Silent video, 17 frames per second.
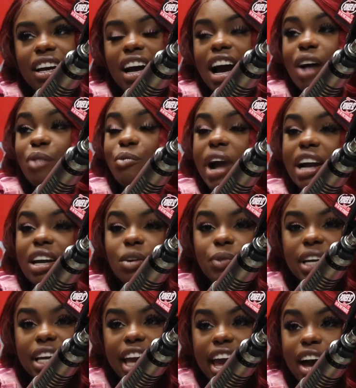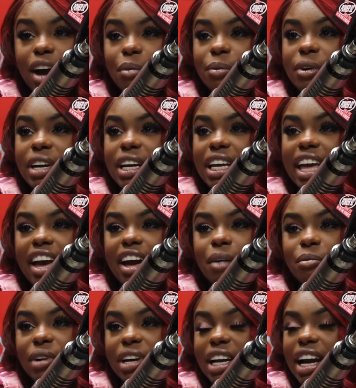I'm rocking with Cowboy.
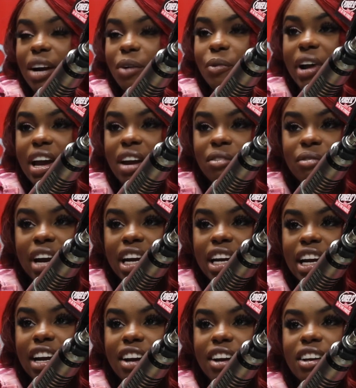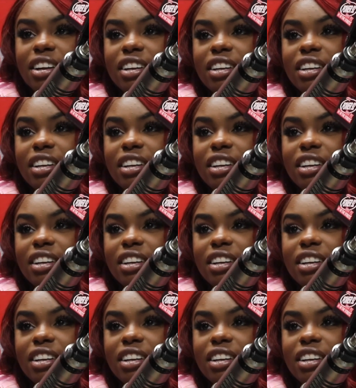Cowboy got a wave right now.